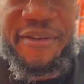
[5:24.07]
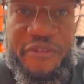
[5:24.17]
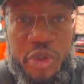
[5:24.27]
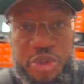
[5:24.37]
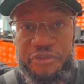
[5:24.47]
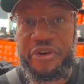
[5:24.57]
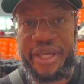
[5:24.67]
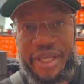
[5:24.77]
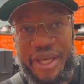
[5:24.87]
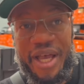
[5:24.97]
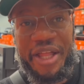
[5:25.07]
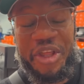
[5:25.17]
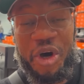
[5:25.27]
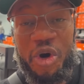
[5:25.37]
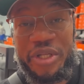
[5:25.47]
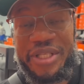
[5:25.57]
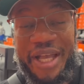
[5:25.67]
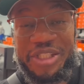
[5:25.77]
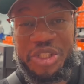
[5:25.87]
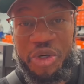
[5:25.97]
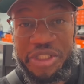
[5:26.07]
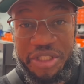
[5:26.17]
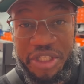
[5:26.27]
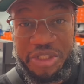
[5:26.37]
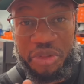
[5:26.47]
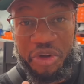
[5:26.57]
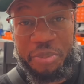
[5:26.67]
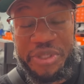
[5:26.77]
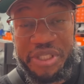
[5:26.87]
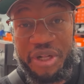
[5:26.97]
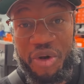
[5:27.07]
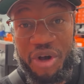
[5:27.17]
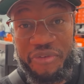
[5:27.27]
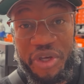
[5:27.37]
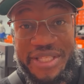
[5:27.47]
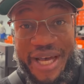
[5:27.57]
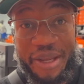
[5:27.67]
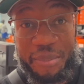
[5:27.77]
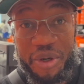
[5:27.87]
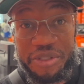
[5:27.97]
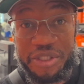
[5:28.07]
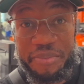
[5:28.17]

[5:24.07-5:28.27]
Future Frank. The whole entire store is additional 30% off your entire purchase.